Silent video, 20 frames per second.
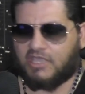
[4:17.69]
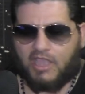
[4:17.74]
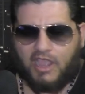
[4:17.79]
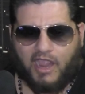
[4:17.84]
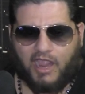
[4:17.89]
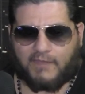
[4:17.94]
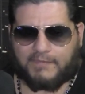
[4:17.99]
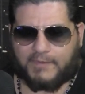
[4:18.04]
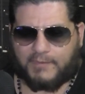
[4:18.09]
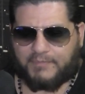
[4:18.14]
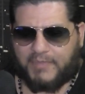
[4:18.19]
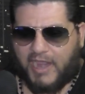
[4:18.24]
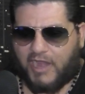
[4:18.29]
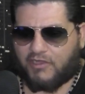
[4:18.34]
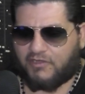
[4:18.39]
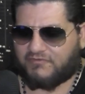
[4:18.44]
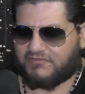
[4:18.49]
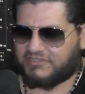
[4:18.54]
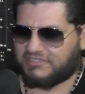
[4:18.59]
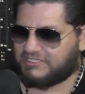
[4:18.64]
on the
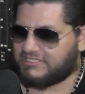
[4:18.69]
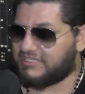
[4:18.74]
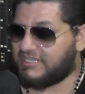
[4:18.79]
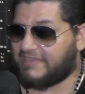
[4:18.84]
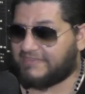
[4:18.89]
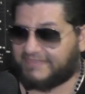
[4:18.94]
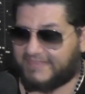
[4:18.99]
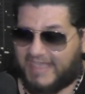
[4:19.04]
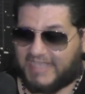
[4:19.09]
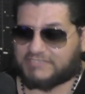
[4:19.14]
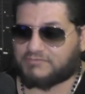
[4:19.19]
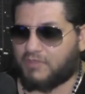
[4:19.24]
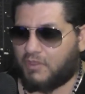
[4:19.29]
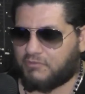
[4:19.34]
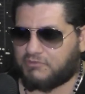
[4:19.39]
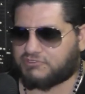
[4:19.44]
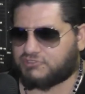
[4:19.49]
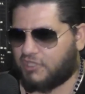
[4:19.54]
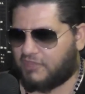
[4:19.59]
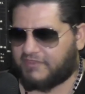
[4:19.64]
power of Ilia, and that's why
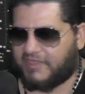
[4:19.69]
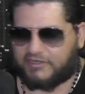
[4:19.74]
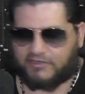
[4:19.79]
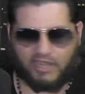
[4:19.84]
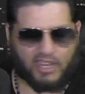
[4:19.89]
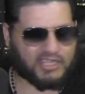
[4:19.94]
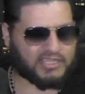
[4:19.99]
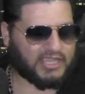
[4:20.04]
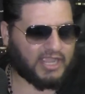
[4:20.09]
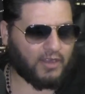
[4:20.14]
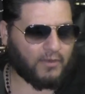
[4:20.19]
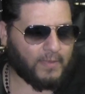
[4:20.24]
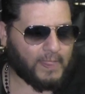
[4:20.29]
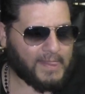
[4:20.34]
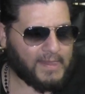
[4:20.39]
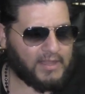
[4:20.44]
we saw that knockout.